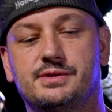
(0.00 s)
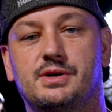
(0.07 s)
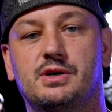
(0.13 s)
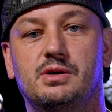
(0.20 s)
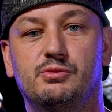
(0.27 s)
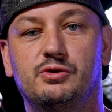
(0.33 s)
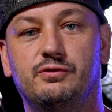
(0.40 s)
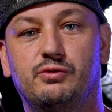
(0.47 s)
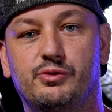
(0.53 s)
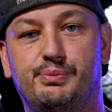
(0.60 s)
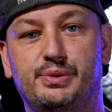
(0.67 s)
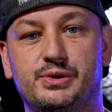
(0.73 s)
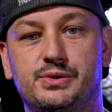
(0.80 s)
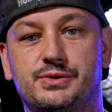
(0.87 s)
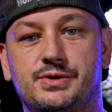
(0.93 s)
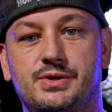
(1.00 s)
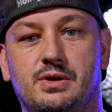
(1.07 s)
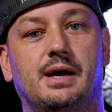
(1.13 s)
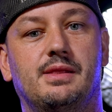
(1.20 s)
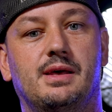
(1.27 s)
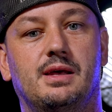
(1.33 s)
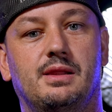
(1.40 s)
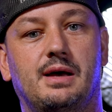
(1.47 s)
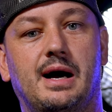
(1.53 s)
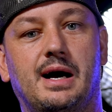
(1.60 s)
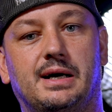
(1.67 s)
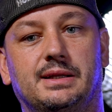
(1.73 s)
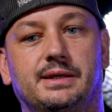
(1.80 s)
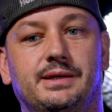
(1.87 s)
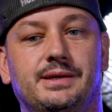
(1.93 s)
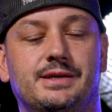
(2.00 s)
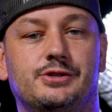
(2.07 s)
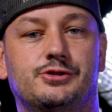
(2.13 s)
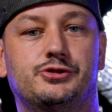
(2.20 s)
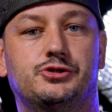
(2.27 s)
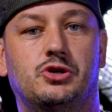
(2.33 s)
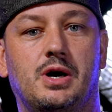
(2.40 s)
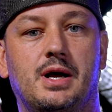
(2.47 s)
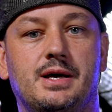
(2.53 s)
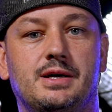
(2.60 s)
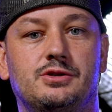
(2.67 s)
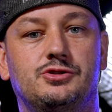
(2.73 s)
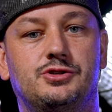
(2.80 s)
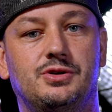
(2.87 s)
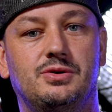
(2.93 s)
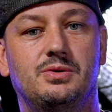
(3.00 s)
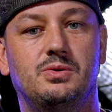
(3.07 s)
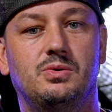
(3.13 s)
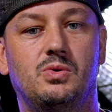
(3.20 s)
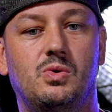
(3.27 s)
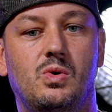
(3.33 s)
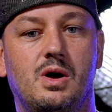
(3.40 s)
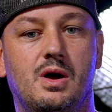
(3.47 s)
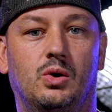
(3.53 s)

It's going to move with boost, and then the Holley is trying to